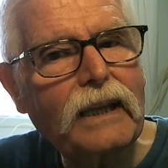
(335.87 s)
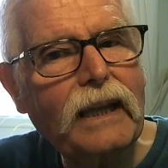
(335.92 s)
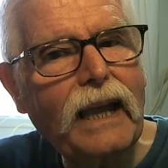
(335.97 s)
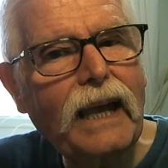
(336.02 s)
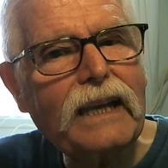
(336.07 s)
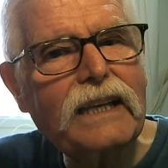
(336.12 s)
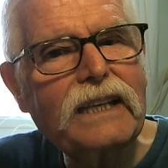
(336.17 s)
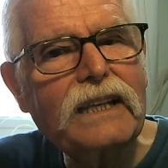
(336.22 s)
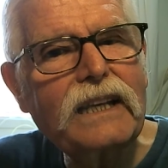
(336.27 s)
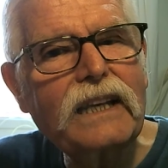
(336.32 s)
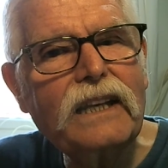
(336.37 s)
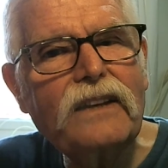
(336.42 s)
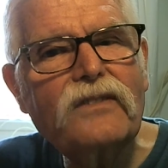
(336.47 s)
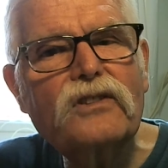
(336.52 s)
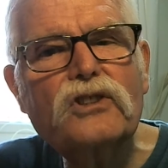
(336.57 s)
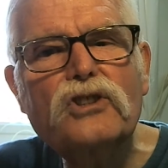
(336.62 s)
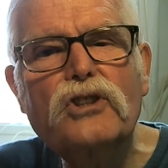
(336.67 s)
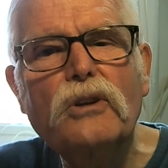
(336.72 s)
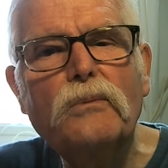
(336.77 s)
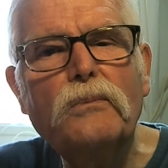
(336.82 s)
That can
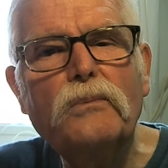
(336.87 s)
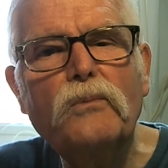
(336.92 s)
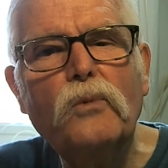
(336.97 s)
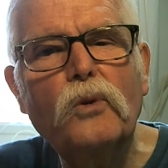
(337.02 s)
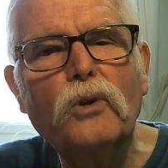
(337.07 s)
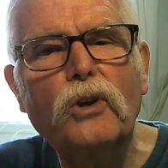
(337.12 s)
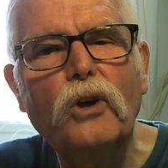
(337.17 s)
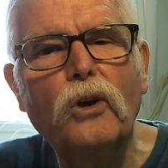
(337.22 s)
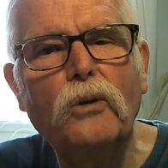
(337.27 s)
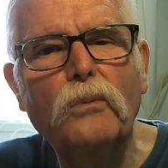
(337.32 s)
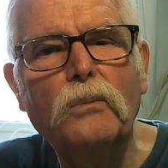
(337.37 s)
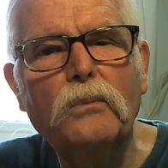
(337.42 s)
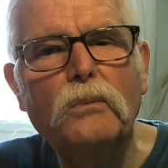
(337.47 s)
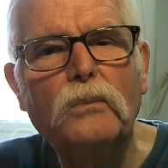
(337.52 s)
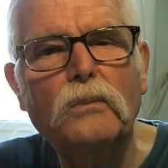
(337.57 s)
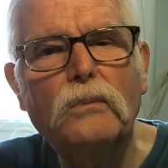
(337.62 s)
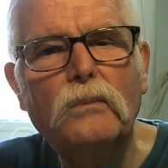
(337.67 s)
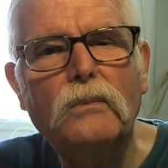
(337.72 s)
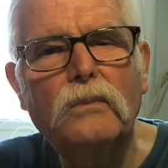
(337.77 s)
lift someone up